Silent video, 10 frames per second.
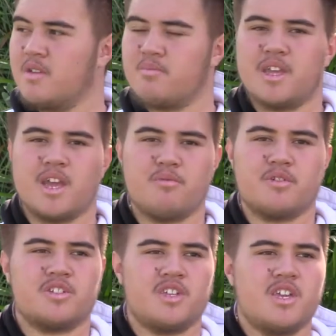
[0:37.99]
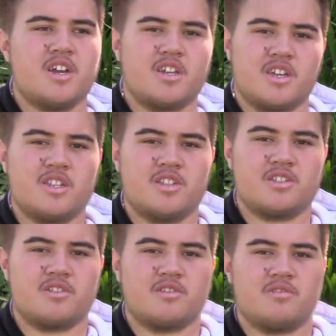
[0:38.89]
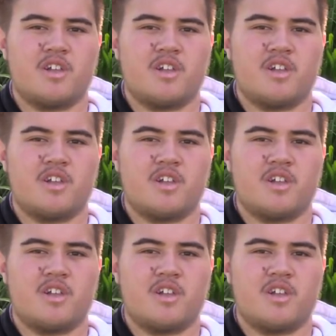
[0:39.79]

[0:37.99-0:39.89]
being able to see young kids